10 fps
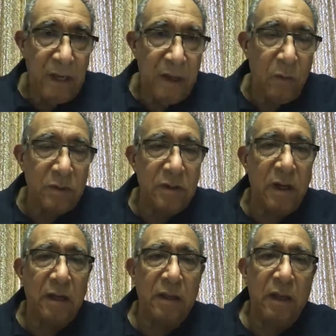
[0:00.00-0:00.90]
It wasn't
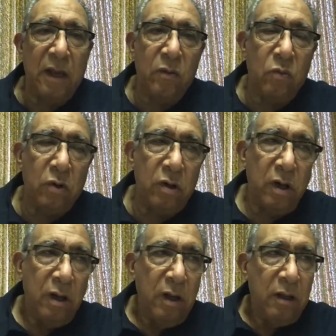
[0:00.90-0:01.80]
like the N word
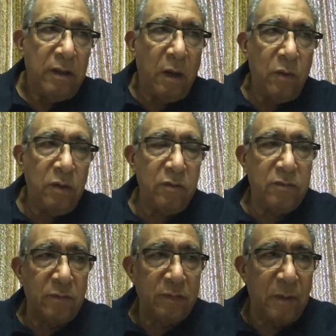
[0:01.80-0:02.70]
that we use
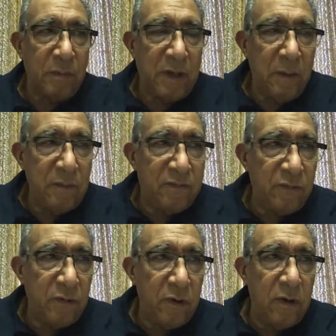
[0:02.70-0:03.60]
sometimes
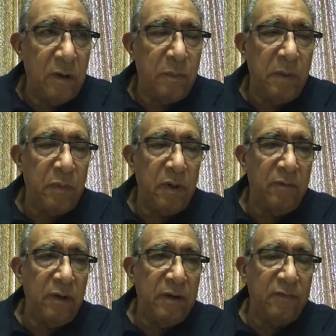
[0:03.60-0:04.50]
for people
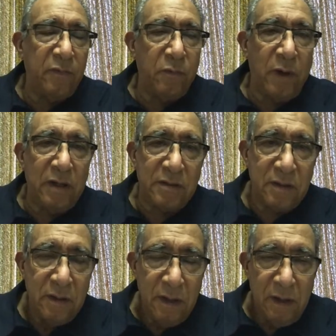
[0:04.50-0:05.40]
of a different race.
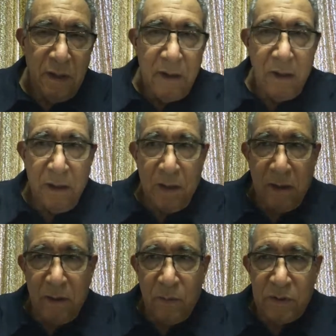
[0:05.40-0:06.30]

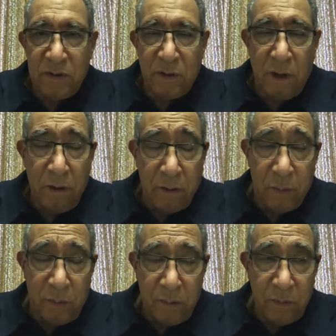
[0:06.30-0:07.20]
which is
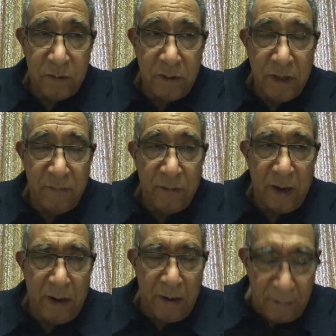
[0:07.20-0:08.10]
horrible. We should never,
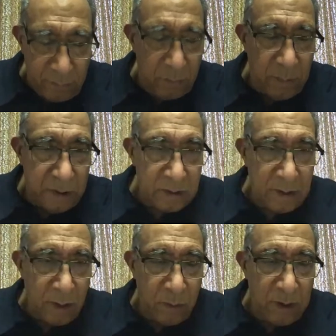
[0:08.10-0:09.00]
ever mention
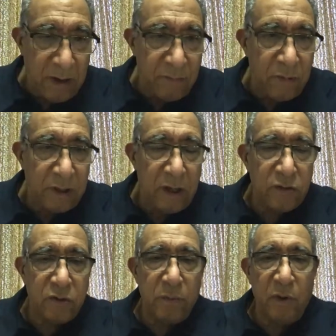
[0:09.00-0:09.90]
that word ever again.
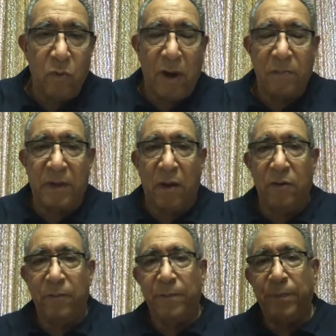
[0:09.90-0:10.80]
It should be wiped out.